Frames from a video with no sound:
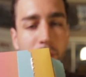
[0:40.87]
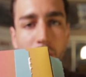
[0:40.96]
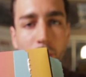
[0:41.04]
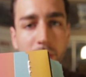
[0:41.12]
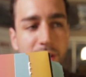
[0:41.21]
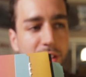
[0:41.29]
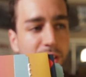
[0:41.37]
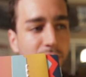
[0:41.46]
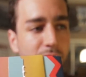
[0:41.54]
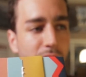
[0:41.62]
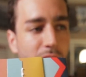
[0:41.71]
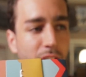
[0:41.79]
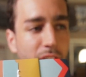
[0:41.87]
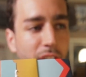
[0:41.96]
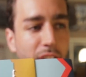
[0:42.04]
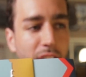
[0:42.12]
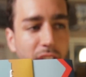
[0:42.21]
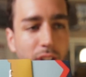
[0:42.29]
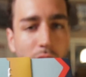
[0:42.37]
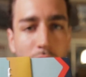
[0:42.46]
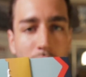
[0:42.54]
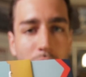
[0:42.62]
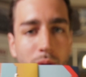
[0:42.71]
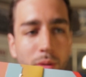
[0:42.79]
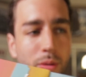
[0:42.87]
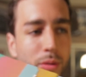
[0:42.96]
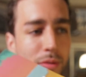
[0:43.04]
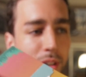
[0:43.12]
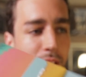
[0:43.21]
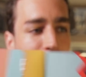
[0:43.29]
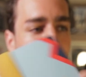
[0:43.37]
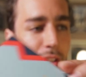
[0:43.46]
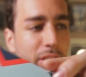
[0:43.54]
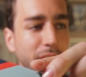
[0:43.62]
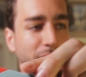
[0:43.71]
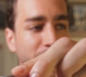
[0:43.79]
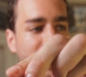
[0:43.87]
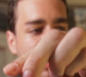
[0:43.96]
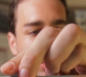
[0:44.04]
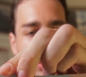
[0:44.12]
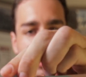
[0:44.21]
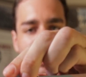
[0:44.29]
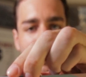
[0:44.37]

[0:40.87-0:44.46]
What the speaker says: we go, what does this look like? Oh, very, very nice.